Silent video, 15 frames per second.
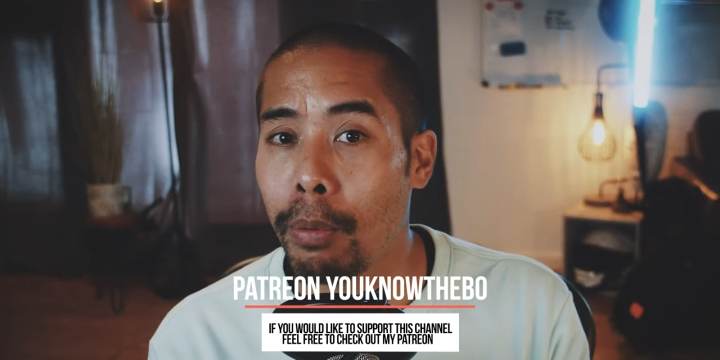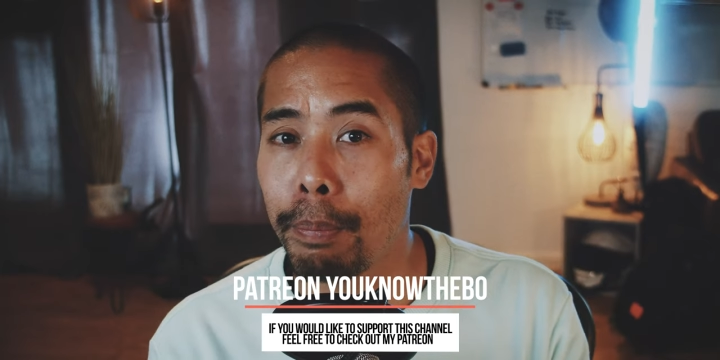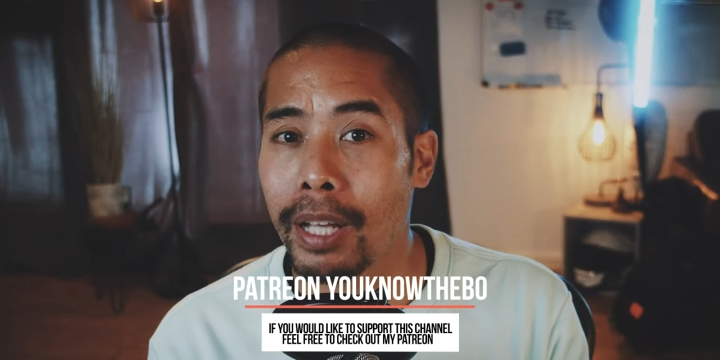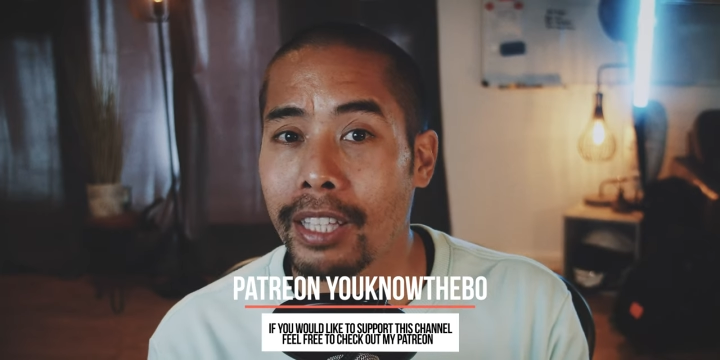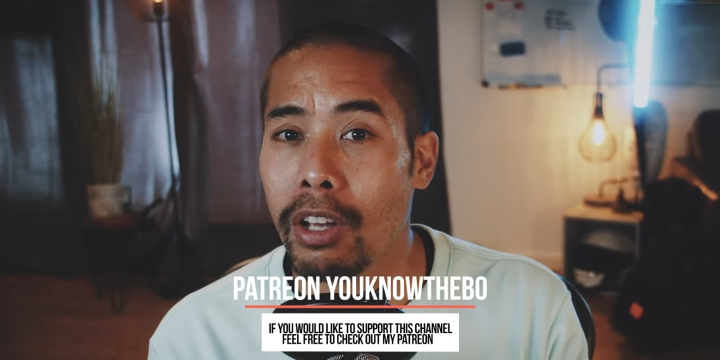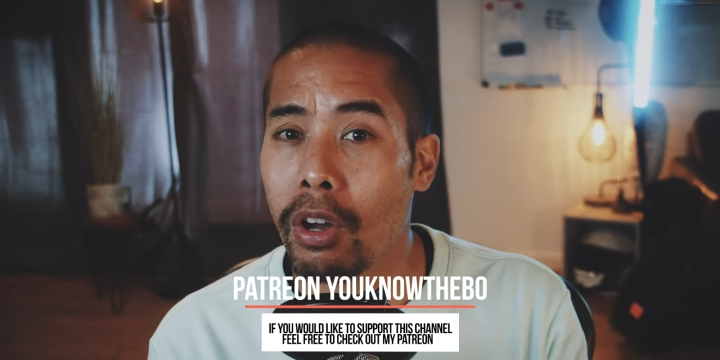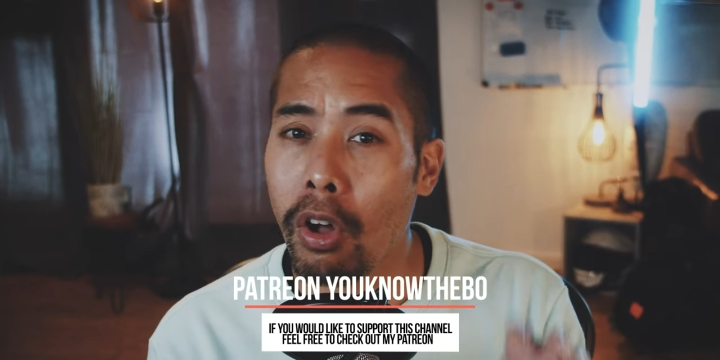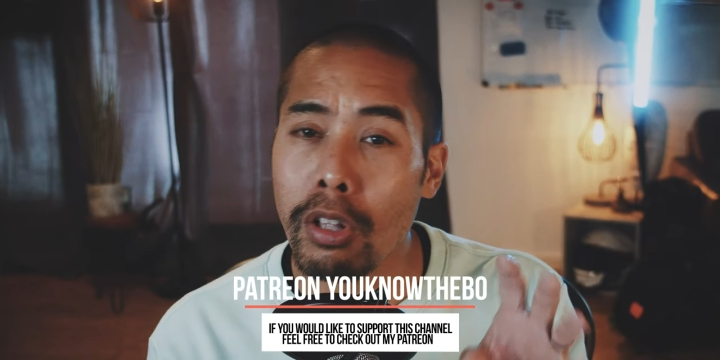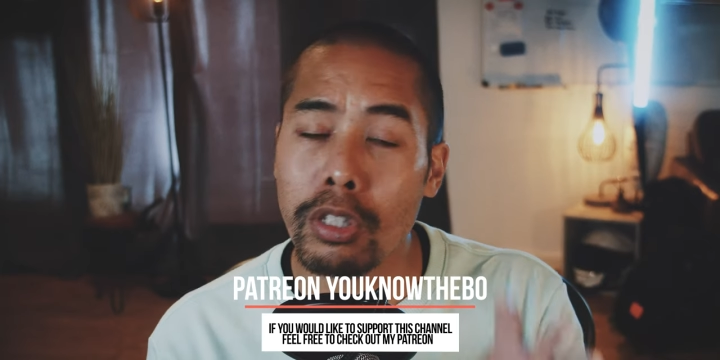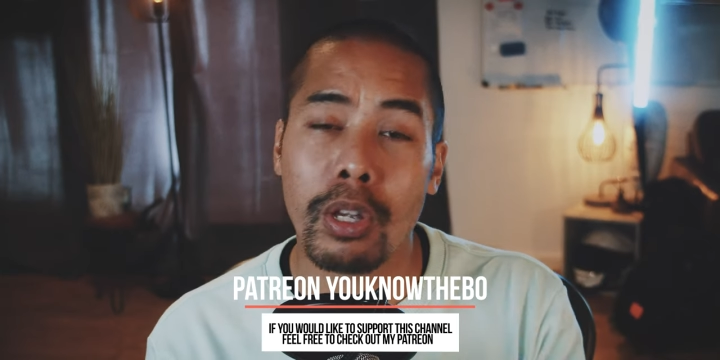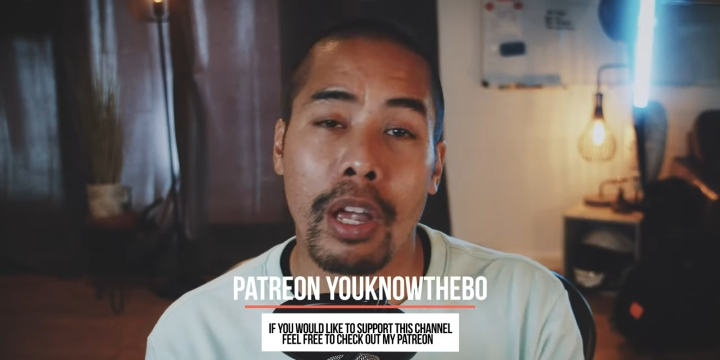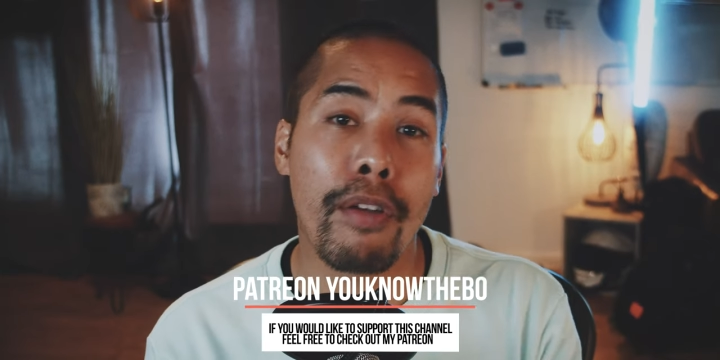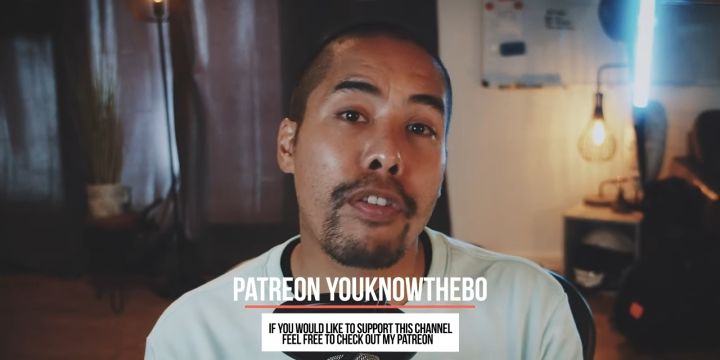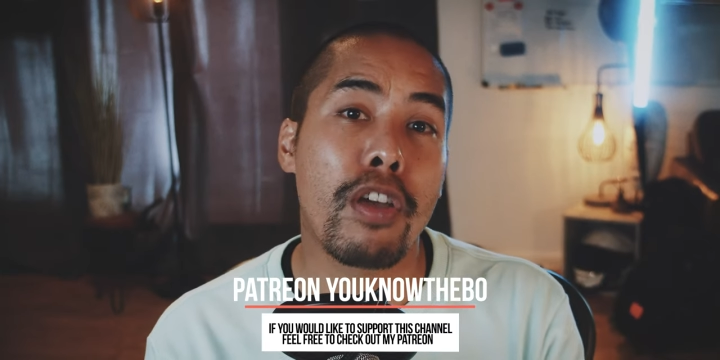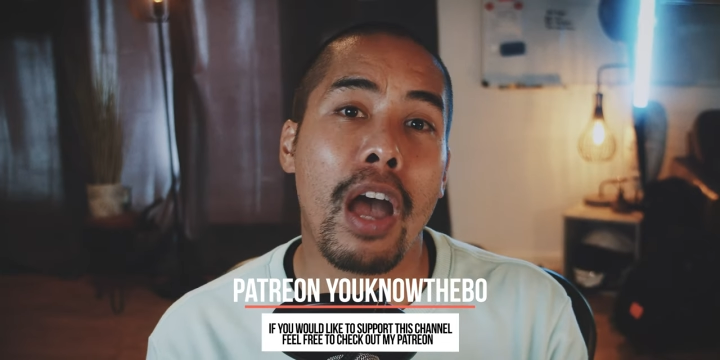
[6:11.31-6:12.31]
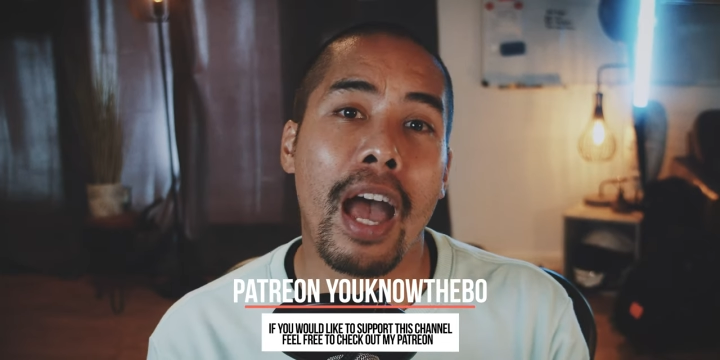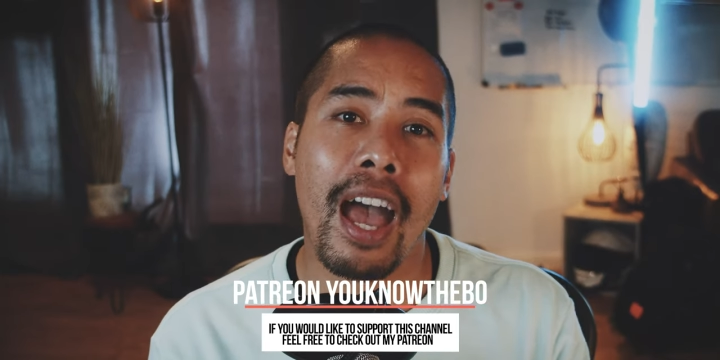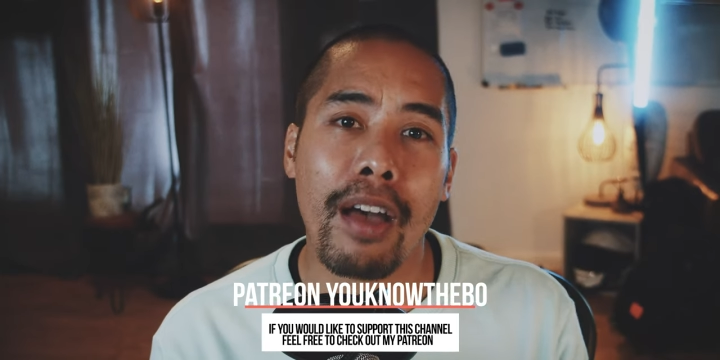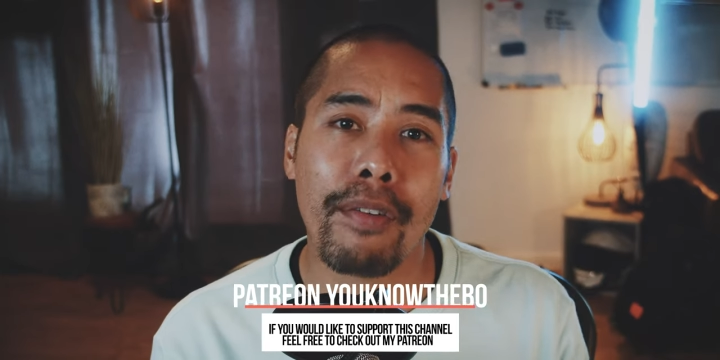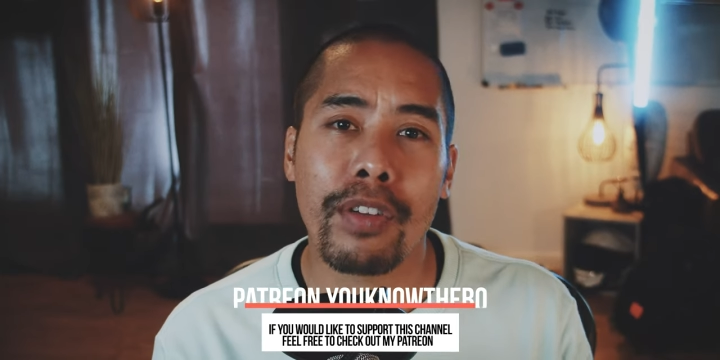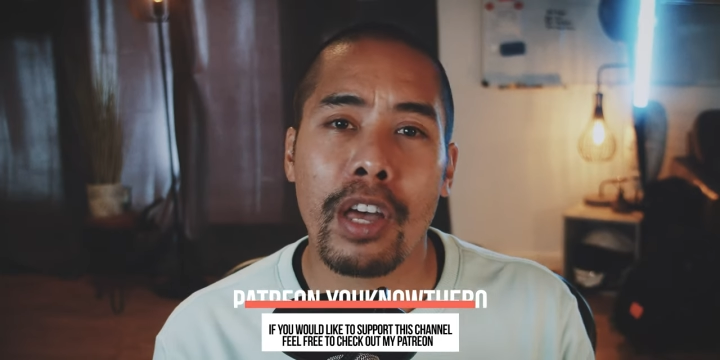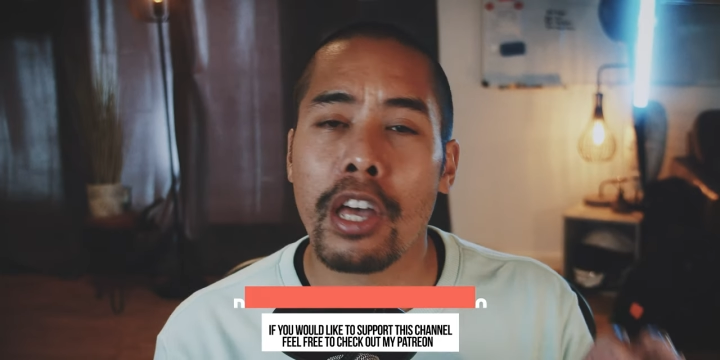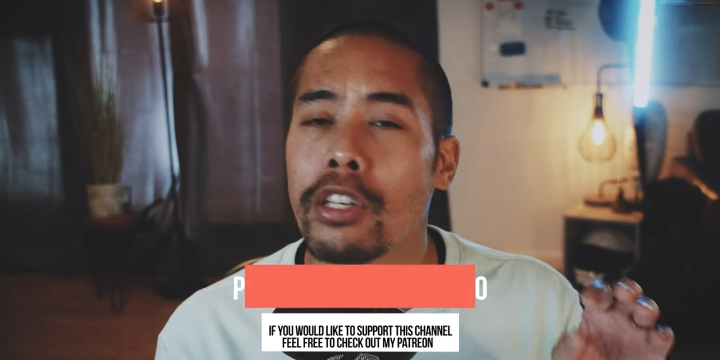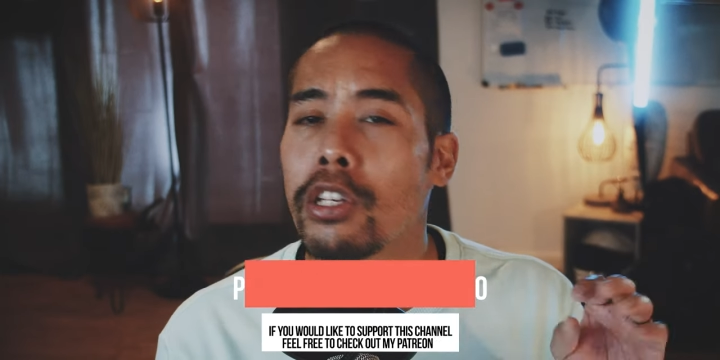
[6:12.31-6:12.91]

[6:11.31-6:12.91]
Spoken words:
But also, if you have